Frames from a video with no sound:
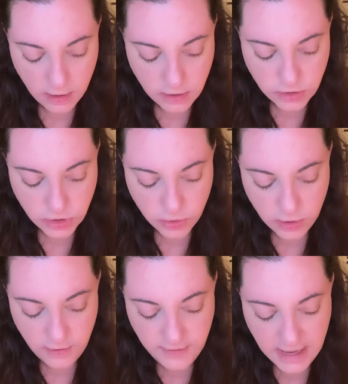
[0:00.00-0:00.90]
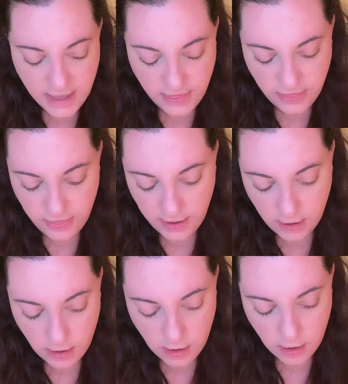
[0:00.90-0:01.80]
sort of a
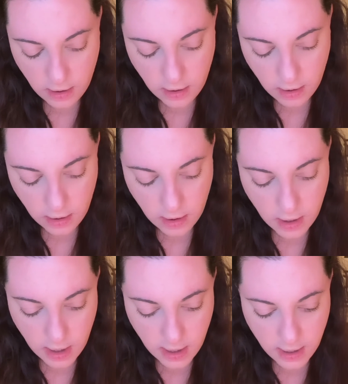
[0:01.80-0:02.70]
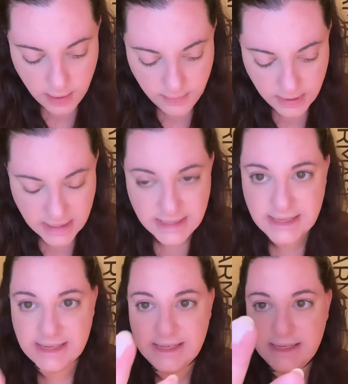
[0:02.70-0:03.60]
thicker
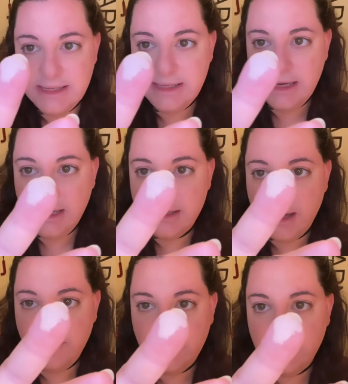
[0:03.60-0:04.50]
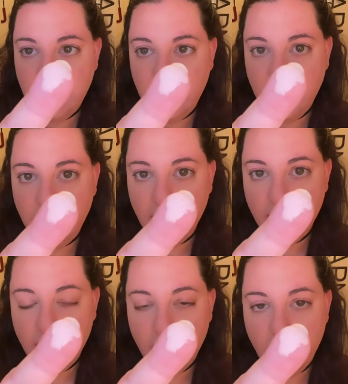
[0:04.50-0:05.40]
consistency. Definitely,
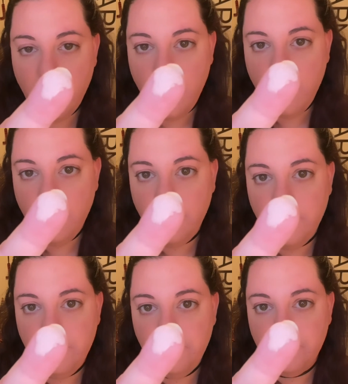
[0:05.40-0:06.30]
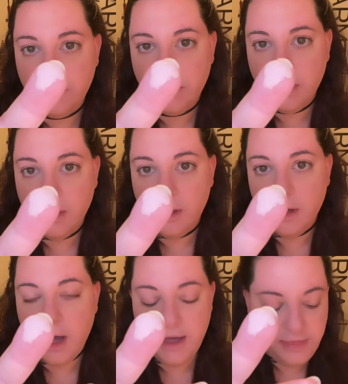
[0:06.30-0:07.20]

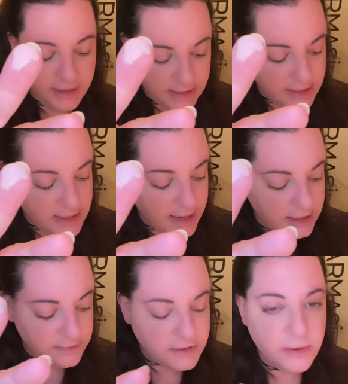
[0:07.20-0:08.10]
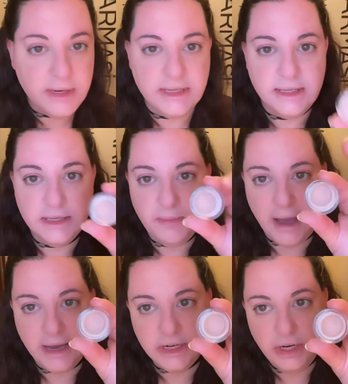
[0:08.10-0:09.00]
I think the negative to it is this
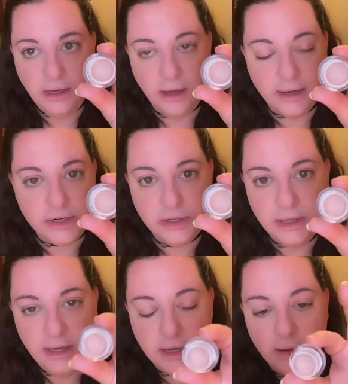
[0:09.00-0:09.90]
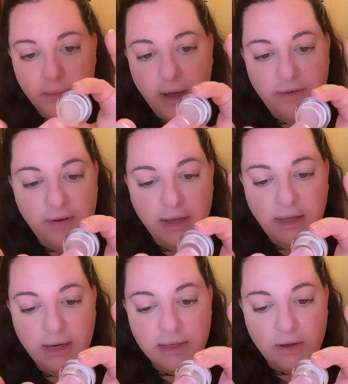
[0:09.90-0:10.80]
packaging, actually. I find
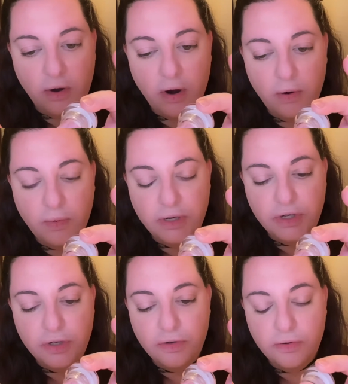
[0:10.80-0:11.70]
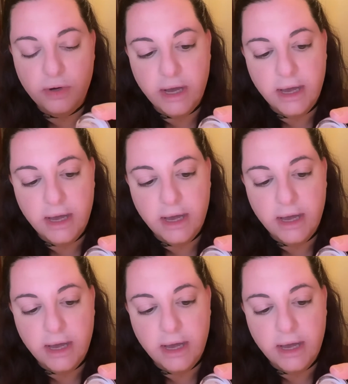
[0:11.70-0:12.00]
that it's hard once you